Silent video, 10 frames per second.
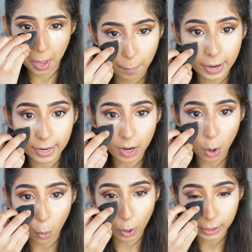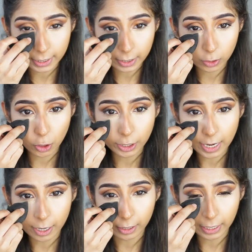But once I learned
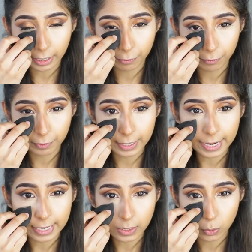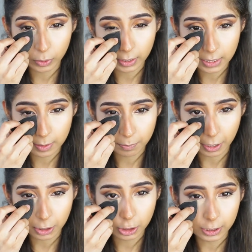how to like finesse with the
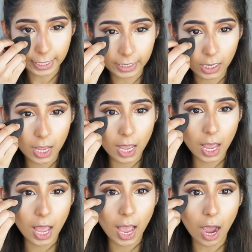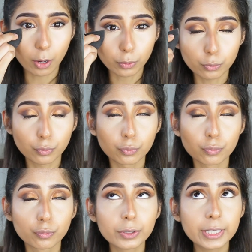sponge, like how to
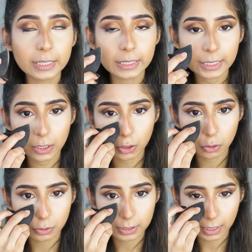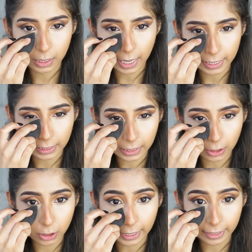really use it lightly,
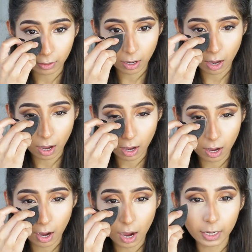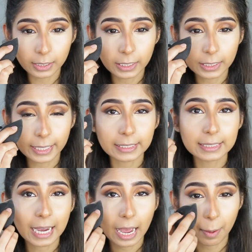like hardly like
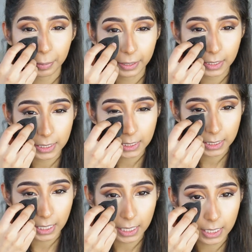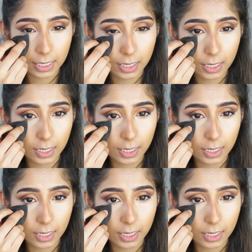tapping the skin